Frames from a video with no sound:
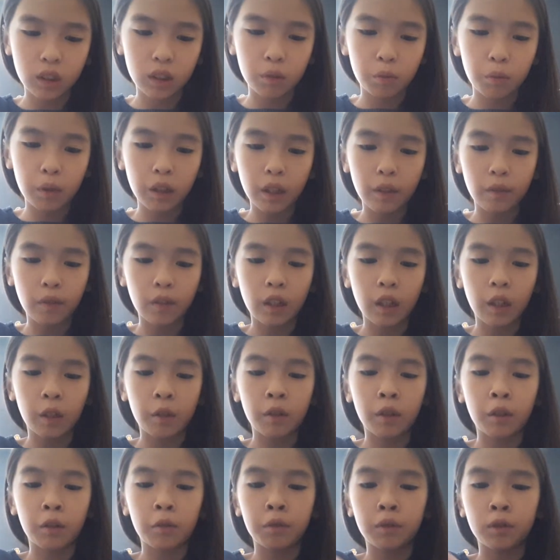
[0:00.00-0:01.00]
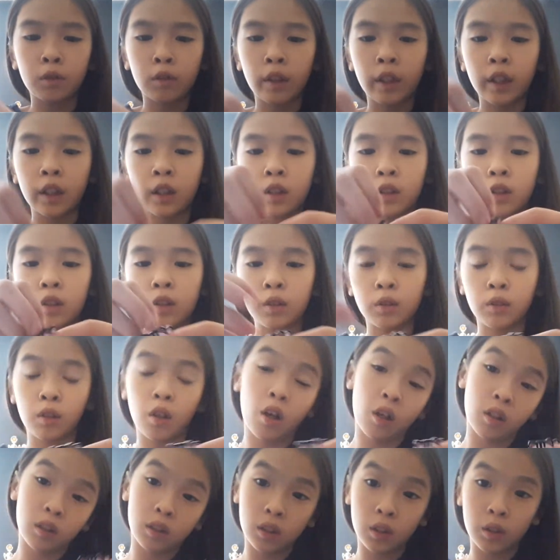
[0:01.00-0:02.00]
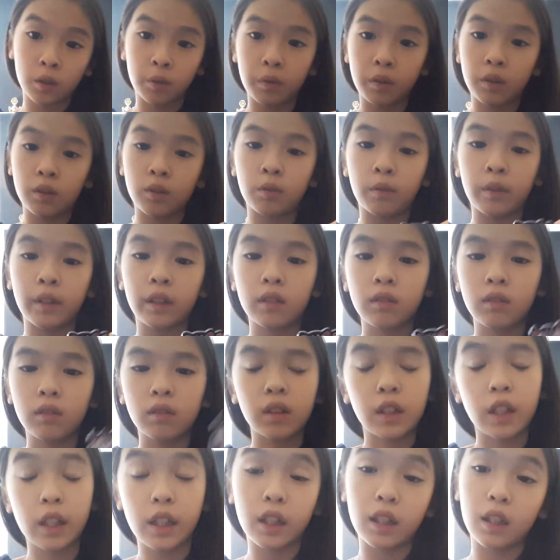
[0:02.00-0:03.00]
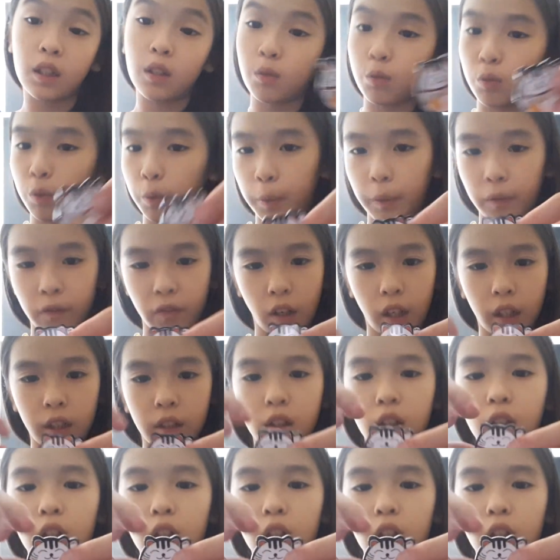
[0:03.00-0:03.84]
Whatever, I will try to use hot glue and do it and it will be fine.